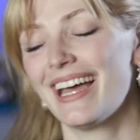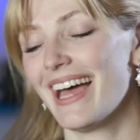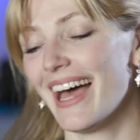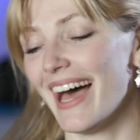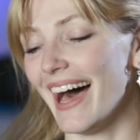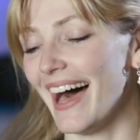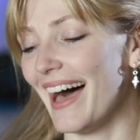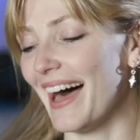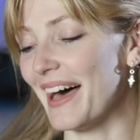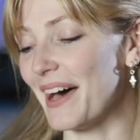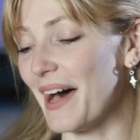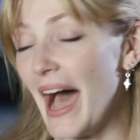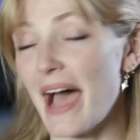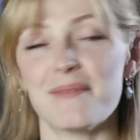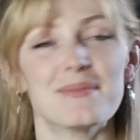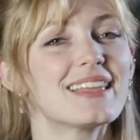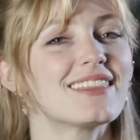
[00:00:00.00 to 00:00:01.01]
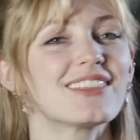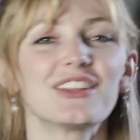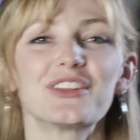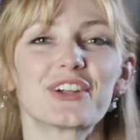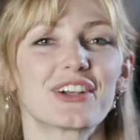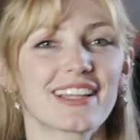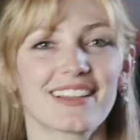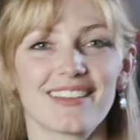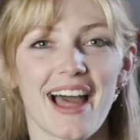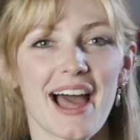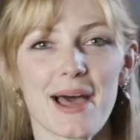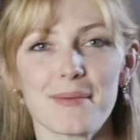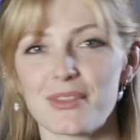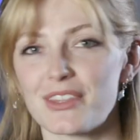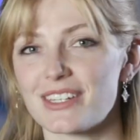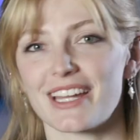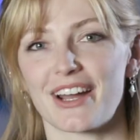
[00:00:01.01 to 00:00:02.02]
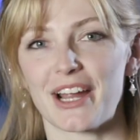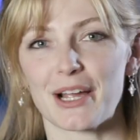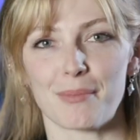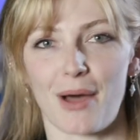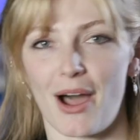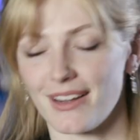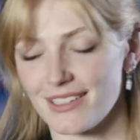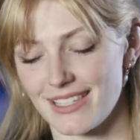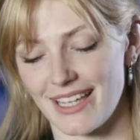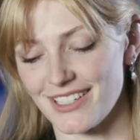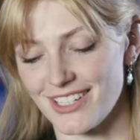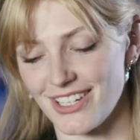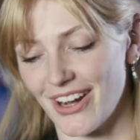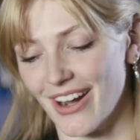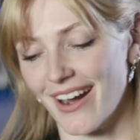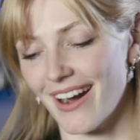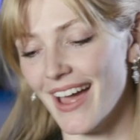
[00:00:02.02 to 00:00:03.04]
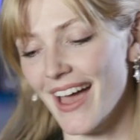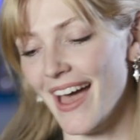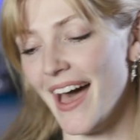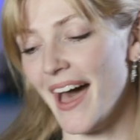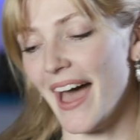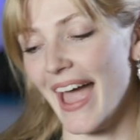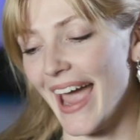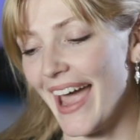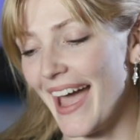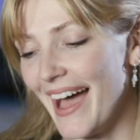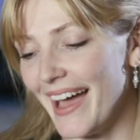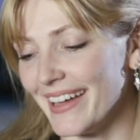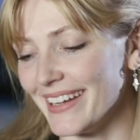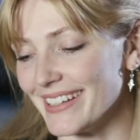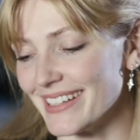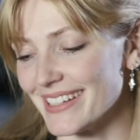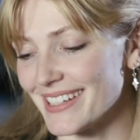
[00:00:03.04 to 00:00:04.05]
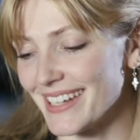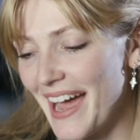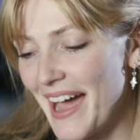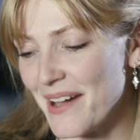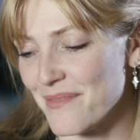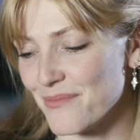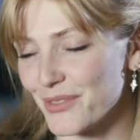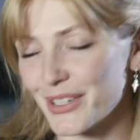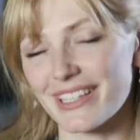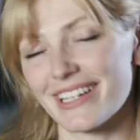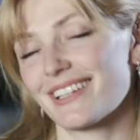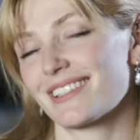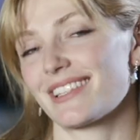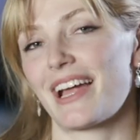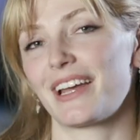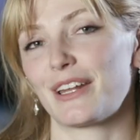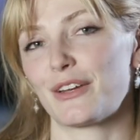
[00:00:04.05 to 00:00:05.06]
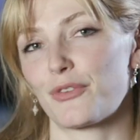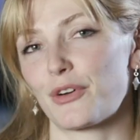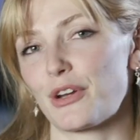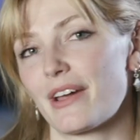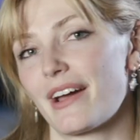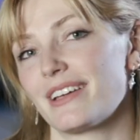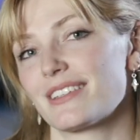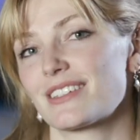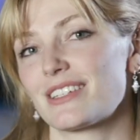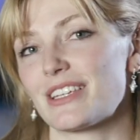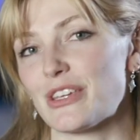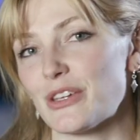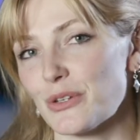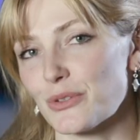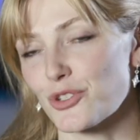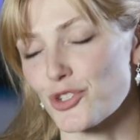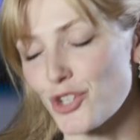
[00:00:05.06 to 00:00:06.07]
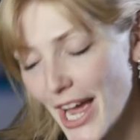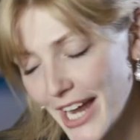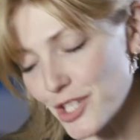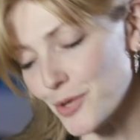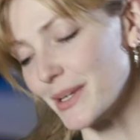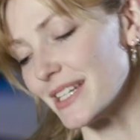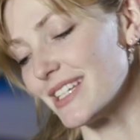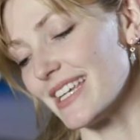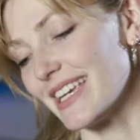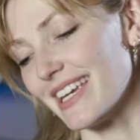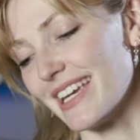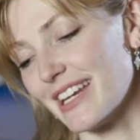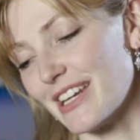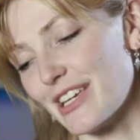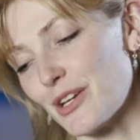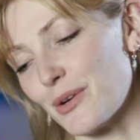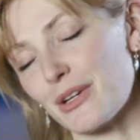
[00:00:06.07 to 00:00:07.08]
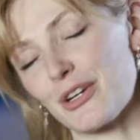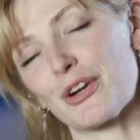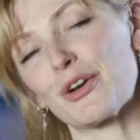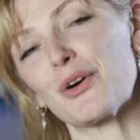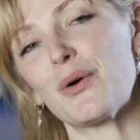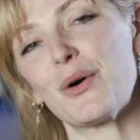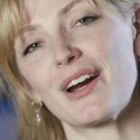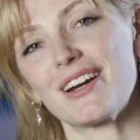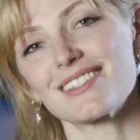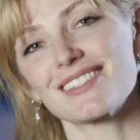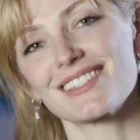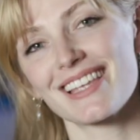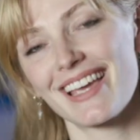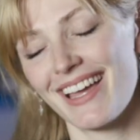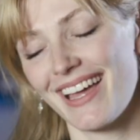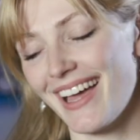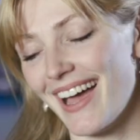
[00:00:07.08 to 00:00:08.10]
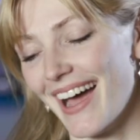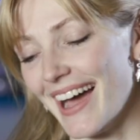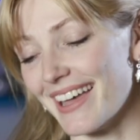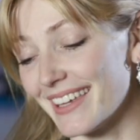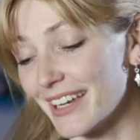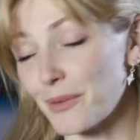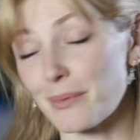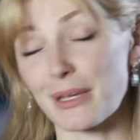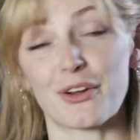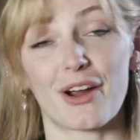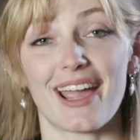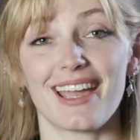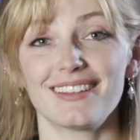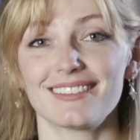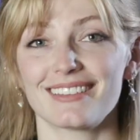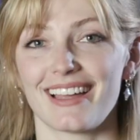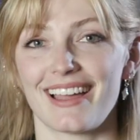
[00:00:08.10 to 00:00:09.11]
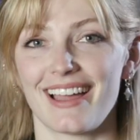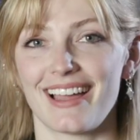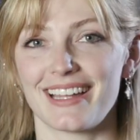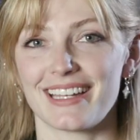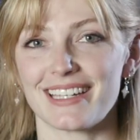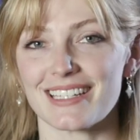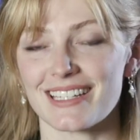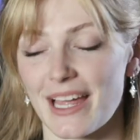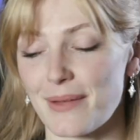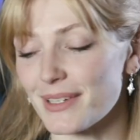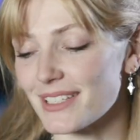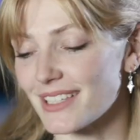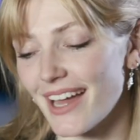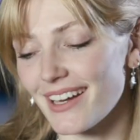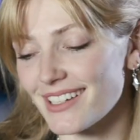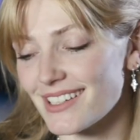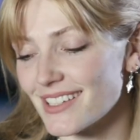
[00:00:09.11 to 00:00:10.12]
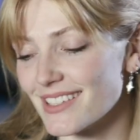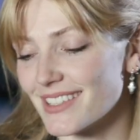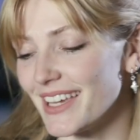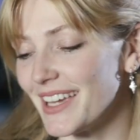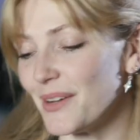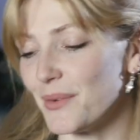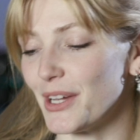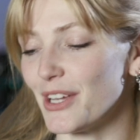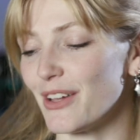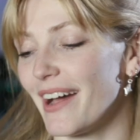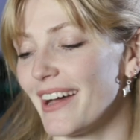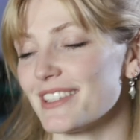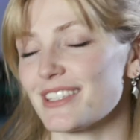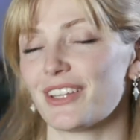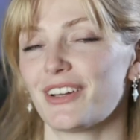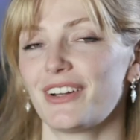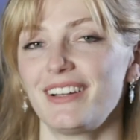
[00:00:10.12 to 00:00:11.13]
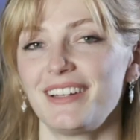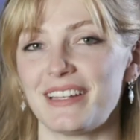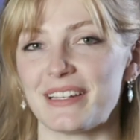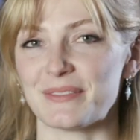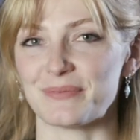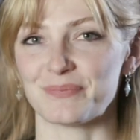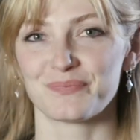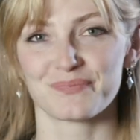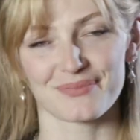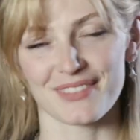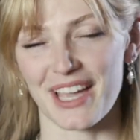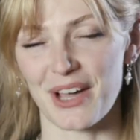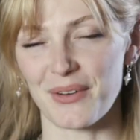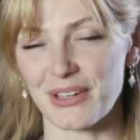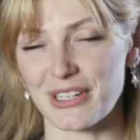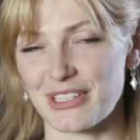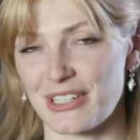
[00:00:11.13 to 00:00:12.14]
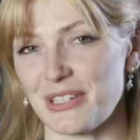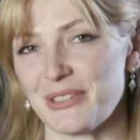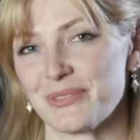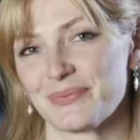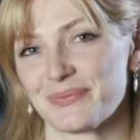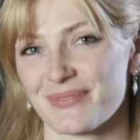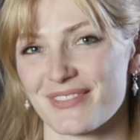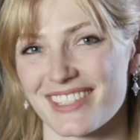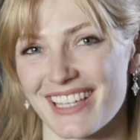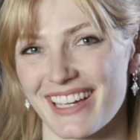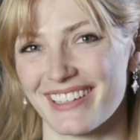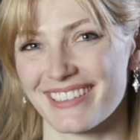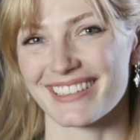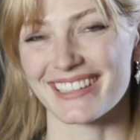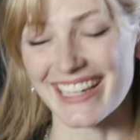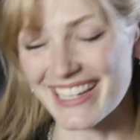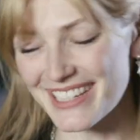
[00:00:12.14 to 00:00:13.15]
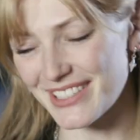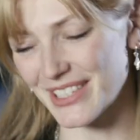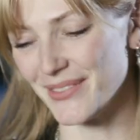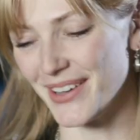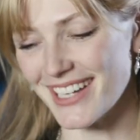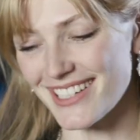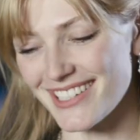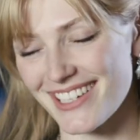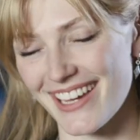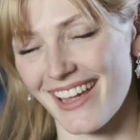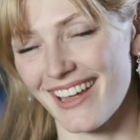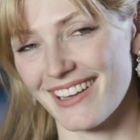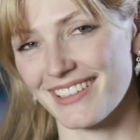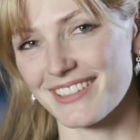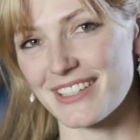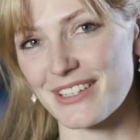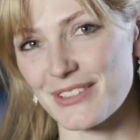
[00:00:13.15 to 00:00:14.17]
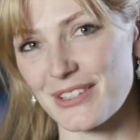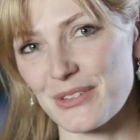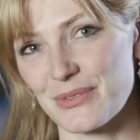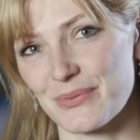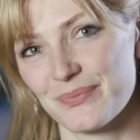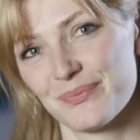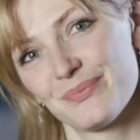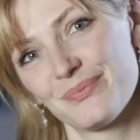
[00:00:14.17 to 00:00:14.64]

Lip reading: I'm in the Learning Lab in the Derek Bok Center, and I'm really excited for you guys to use ChatGPT Edu in your course. I think it'll be great, and I'm excited to see what you guys learn and how well you do. So thank you so much, and I'll see you soon.